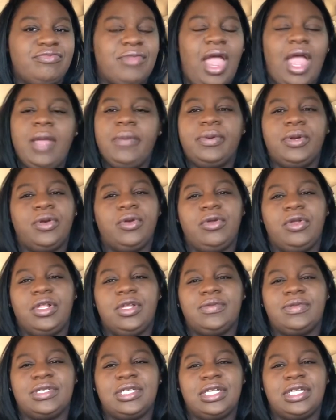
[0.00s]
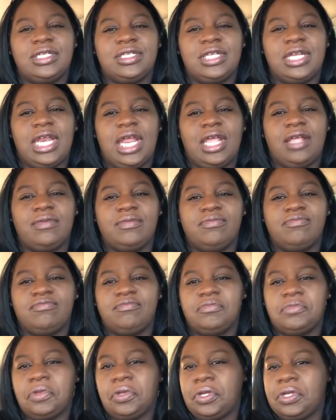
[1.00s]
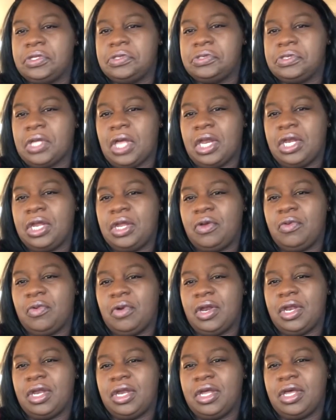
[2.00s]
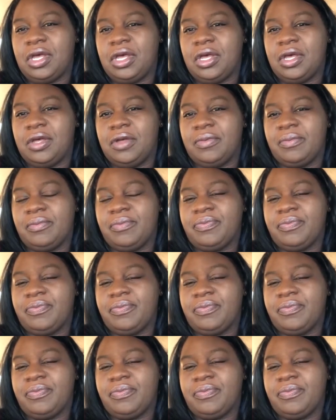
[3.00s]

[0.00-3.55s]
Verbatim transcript: I ain't put on a lipstick today because I didn't want it to uh,